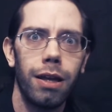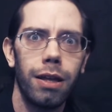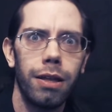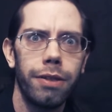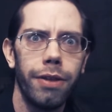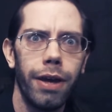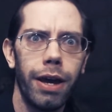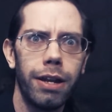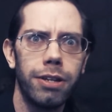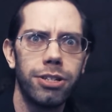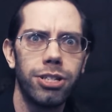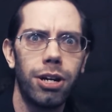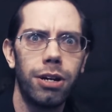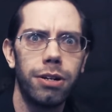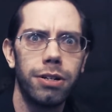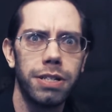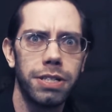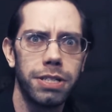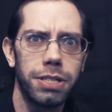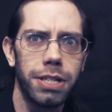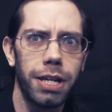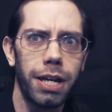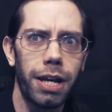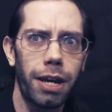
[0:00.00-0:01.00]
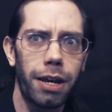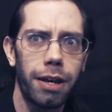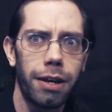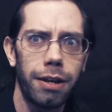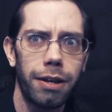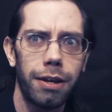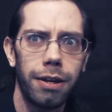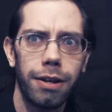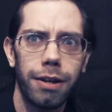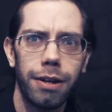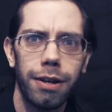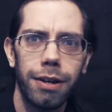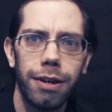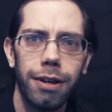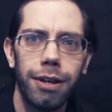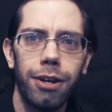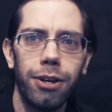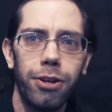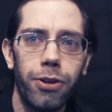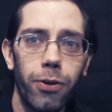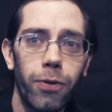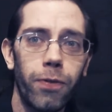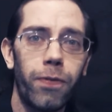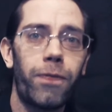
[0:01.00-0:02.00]
That is hard to say.
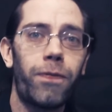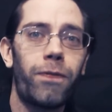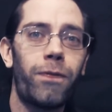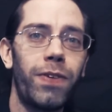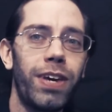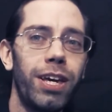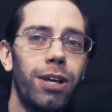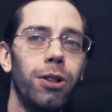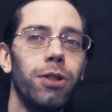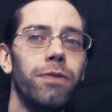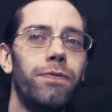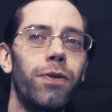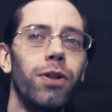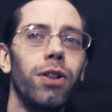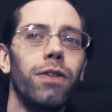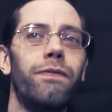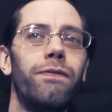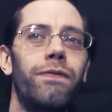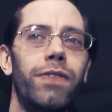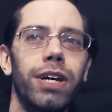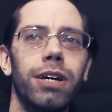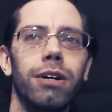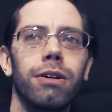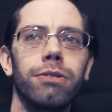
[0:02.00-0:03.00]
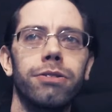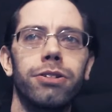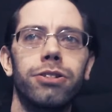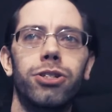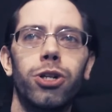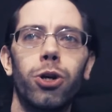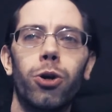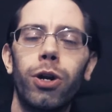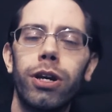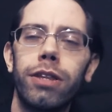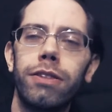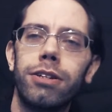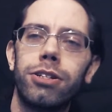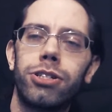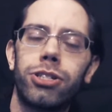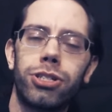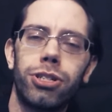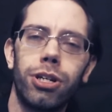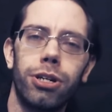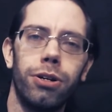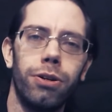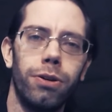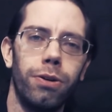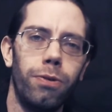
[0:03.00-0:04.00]
You feel fulfilled during the
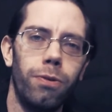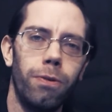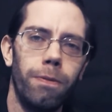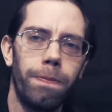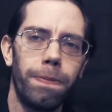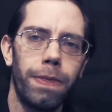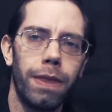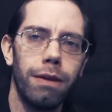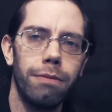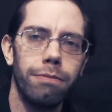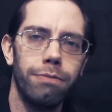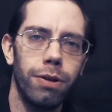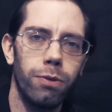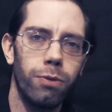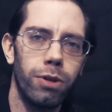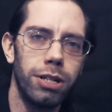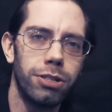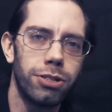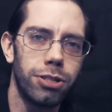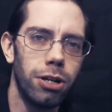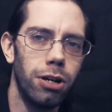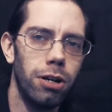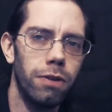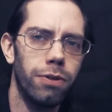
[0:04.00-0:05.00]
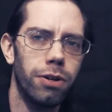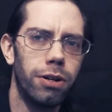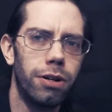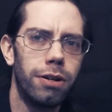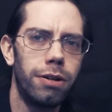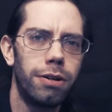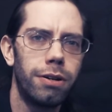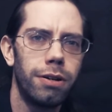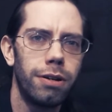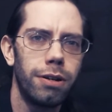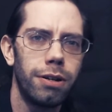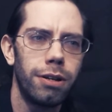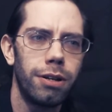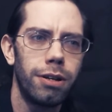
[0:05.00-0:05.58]
show, but when it's over,